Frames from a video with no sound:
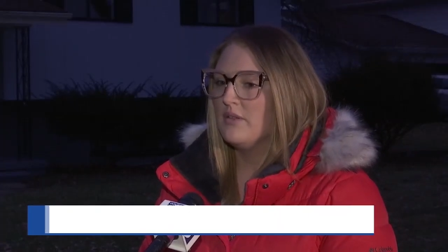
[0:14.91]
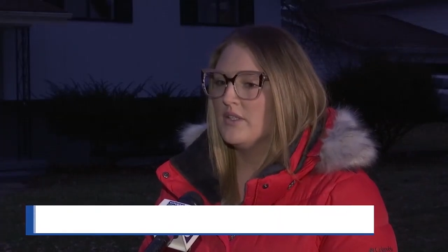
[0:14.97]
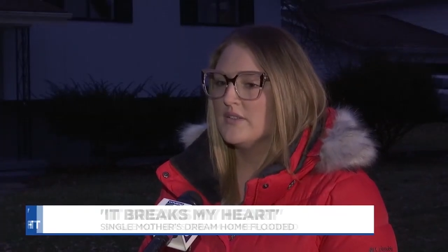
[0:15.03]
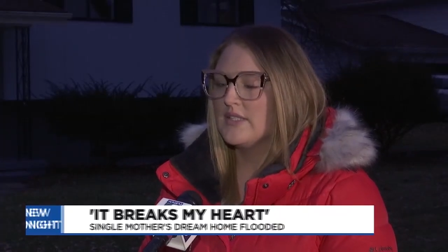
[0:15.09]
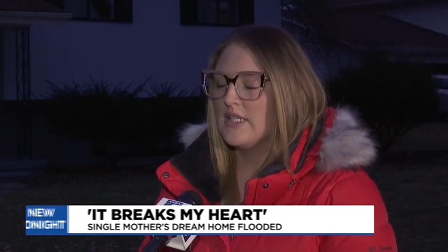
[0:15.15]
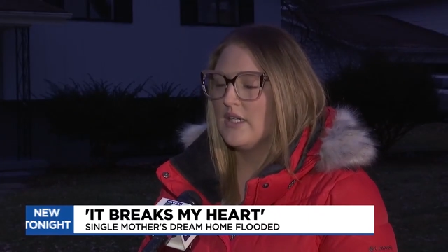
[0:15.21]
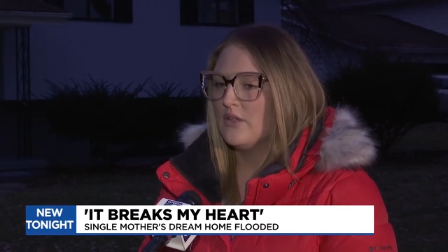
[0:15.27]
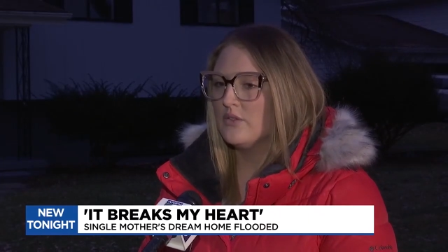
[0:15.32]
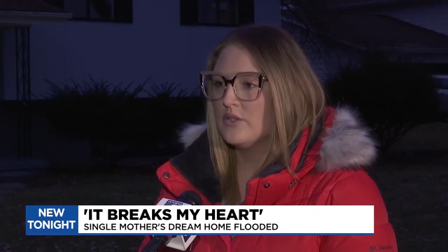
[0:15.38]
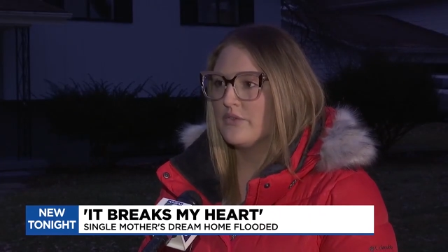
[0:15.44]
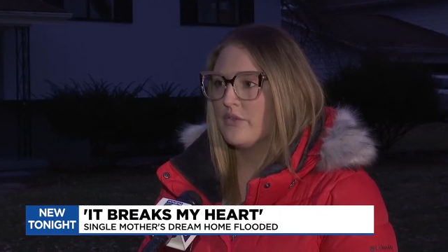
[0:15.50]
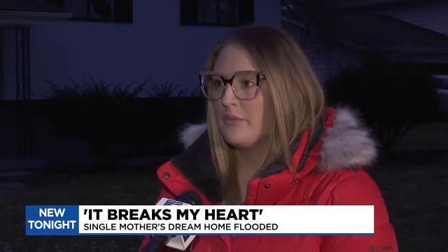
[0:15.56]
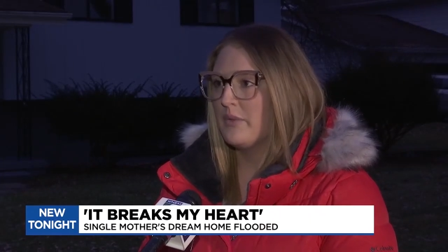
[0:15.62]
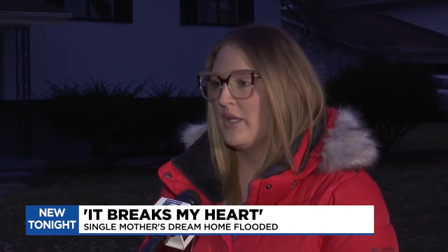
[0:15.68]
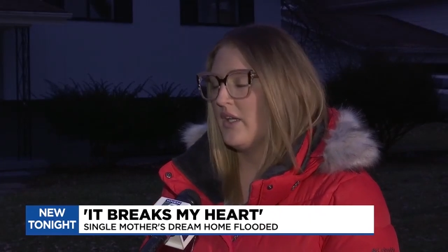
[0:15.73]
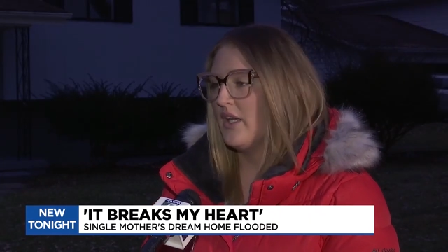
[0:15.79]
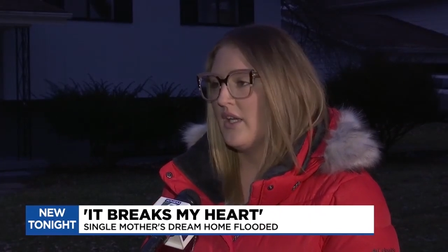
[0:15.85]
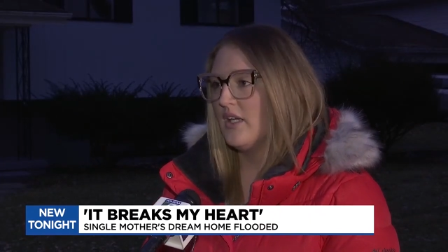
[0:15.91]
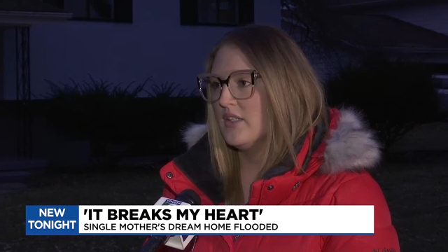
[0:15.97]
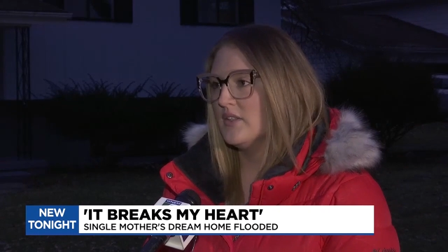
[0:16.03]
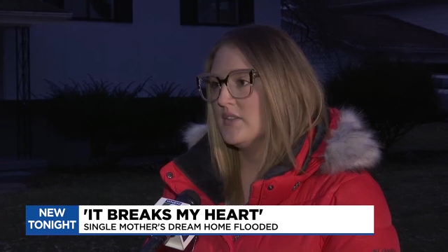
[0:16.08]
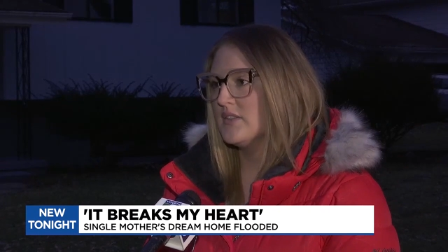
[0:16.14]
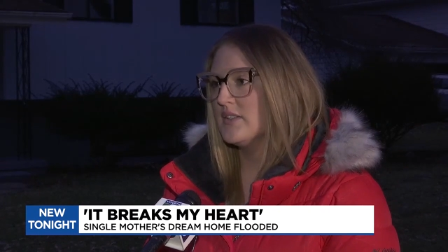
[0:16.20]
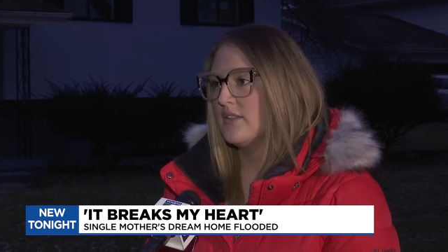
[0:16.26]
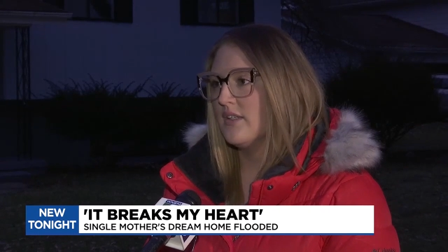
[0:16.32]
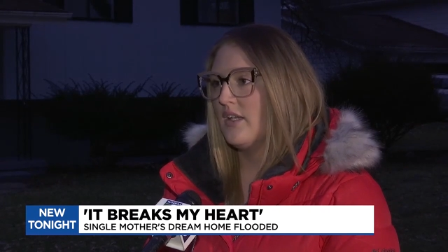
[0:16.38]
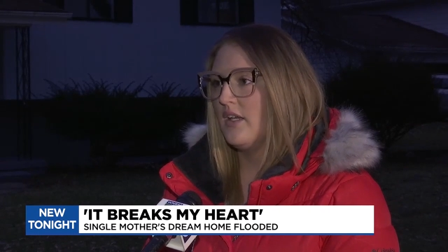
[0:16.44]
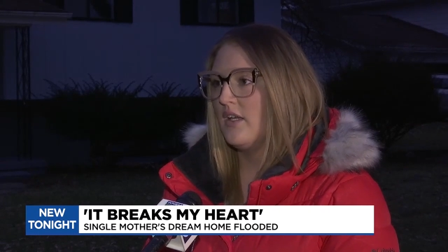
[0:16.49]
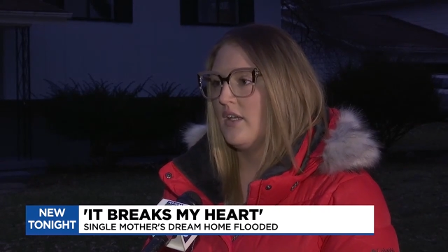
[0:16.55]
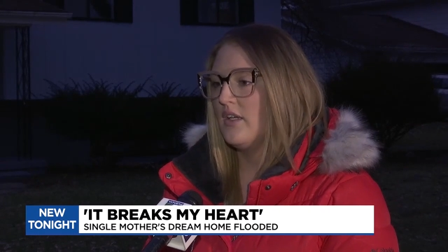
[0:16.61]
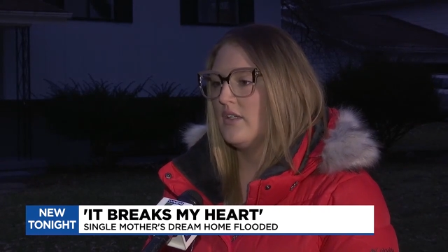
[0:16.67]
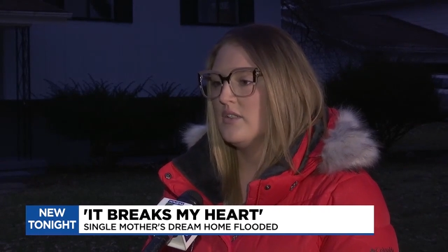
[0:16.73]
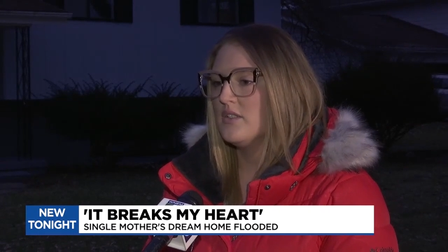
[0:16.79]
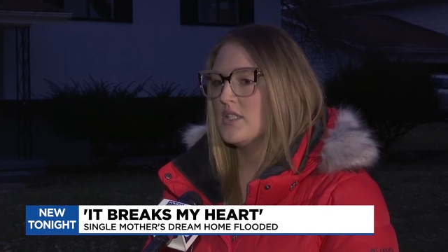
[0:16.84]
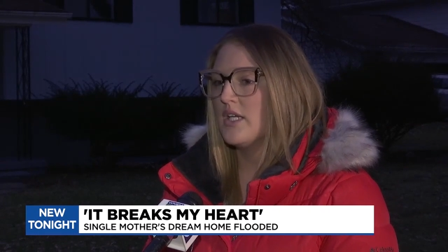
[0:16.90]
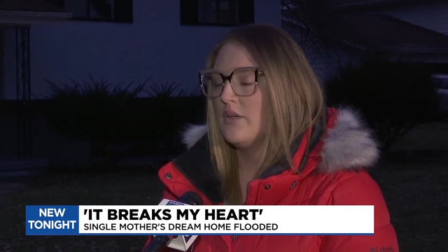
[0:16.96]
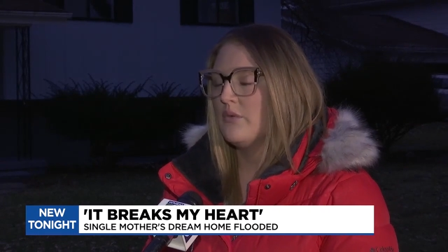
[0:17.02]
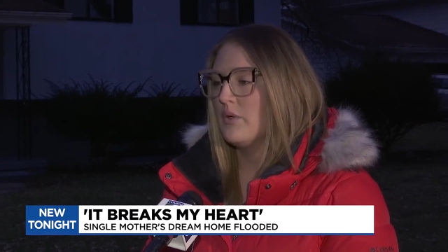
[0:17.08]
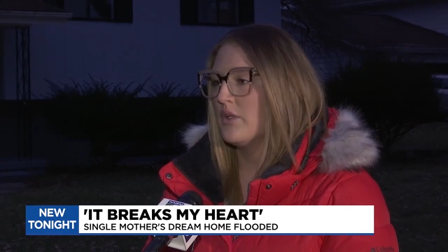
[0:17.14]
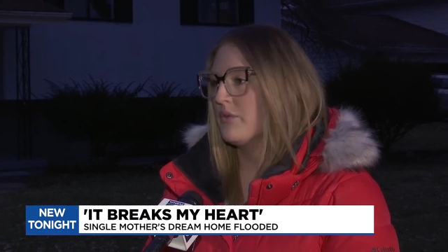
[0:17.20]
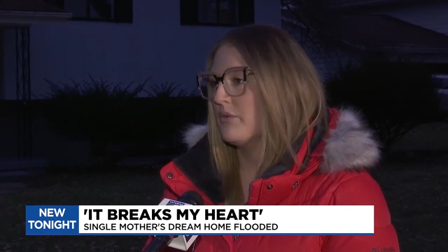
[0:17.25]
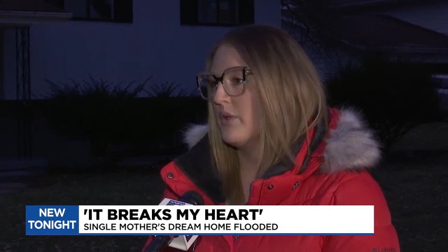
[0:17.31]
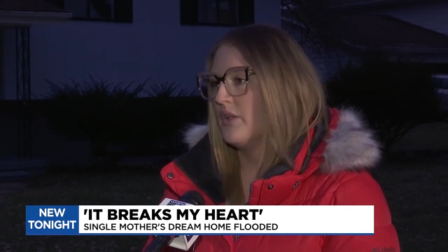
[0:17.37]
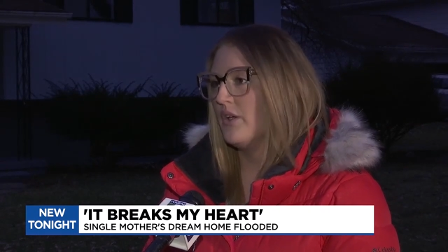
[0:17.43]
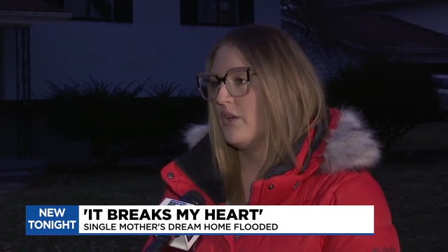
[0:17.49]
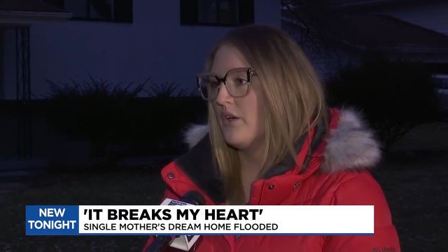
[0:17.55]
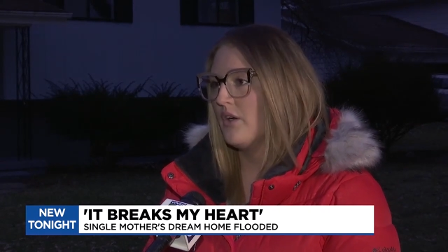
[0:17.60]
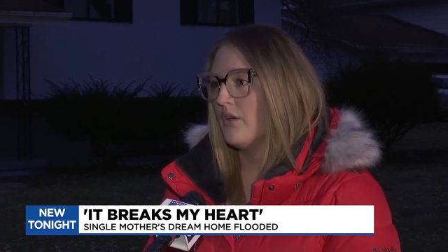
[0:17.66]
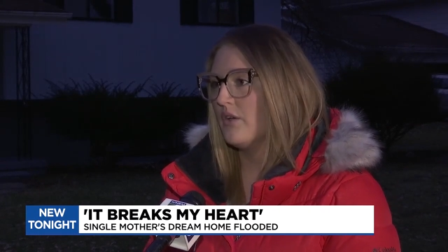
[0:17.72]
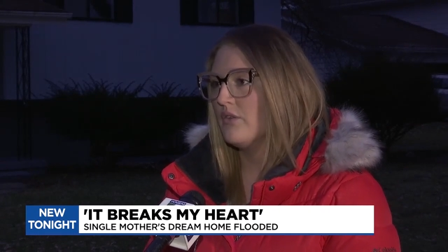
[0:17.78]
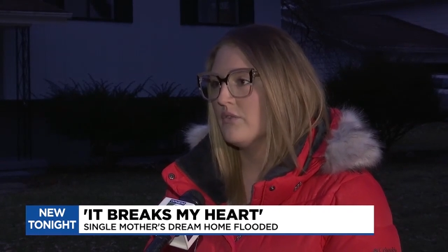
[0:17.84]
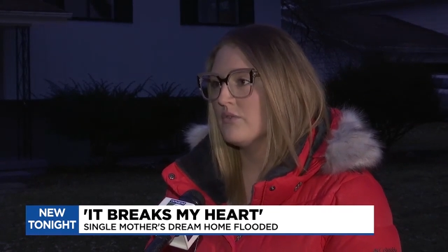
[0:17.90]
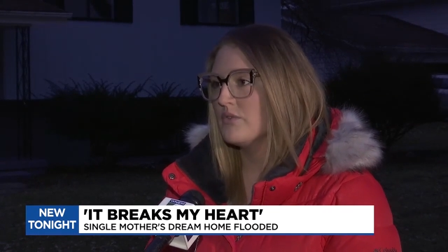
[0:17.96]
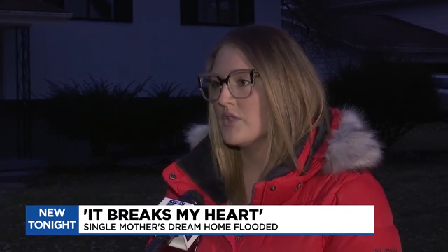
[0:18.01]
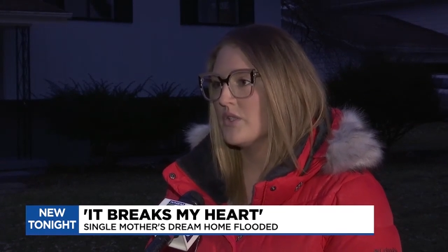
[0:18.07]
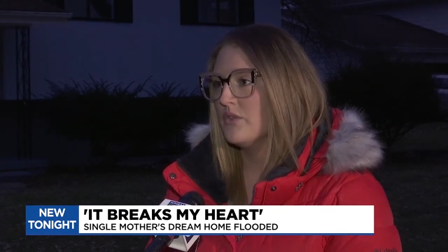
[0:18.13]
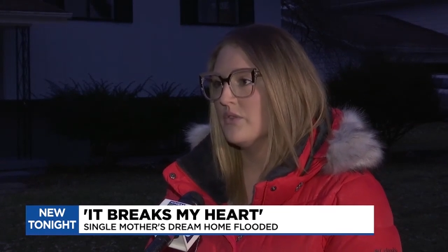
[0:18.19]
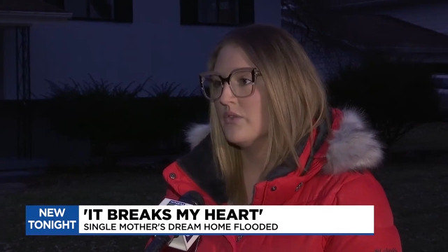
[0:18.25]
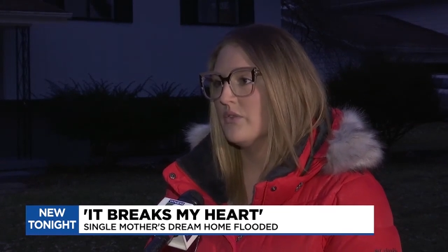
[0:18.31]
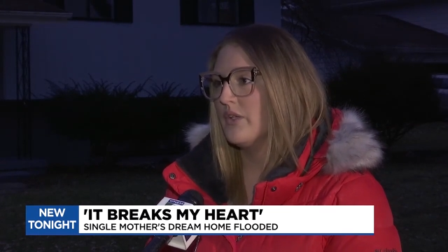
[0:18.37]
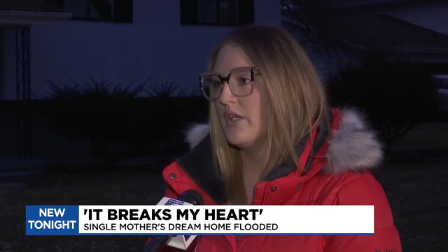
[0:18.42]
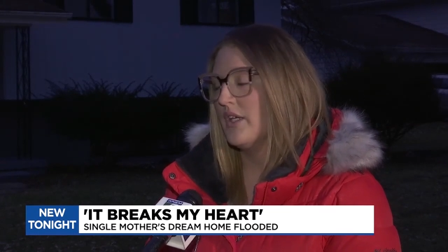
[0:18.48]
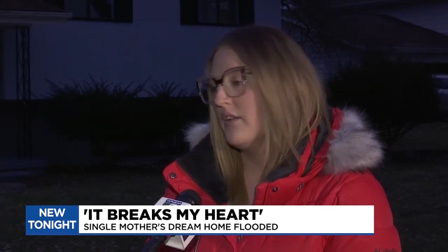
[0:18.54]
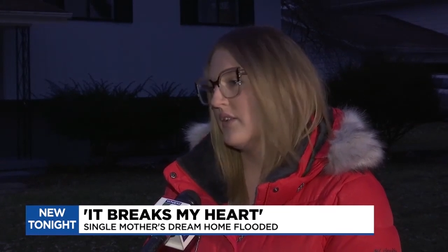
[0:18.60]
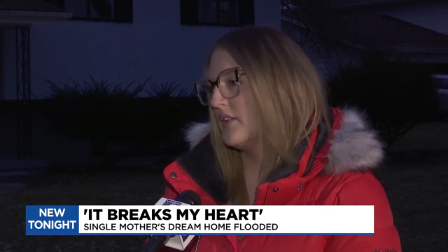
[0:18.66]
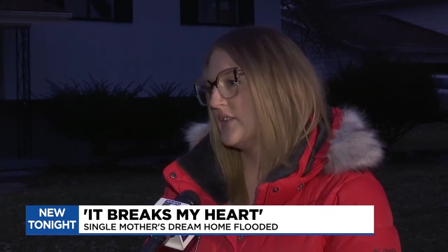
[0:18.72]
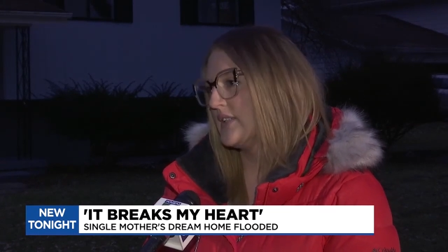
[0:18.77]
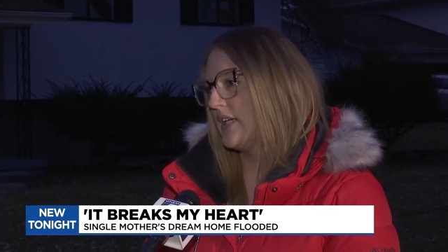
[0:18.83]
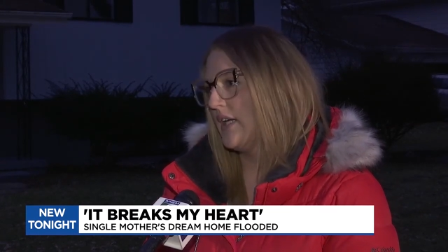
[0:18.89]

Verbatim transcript: this house for my kids and I worked really hard to get this